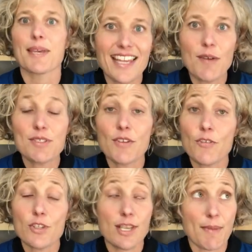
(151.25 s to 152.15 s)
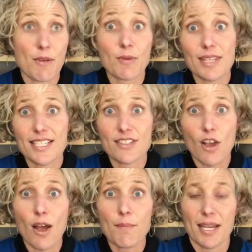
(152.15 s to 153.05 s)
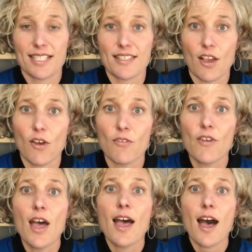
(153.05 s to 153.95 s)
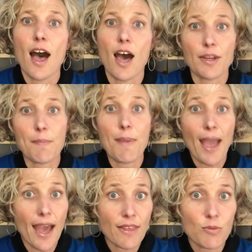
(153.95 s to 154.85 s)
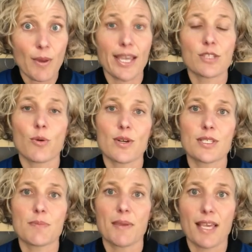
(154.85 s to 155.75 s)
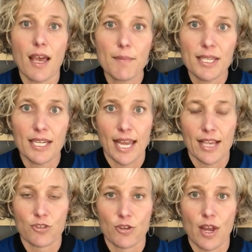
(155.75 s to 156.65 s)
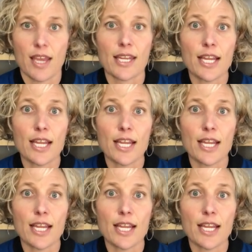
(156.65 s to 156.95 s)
And that was the first time I really saw myself on a pathway towards becoming an astronaut.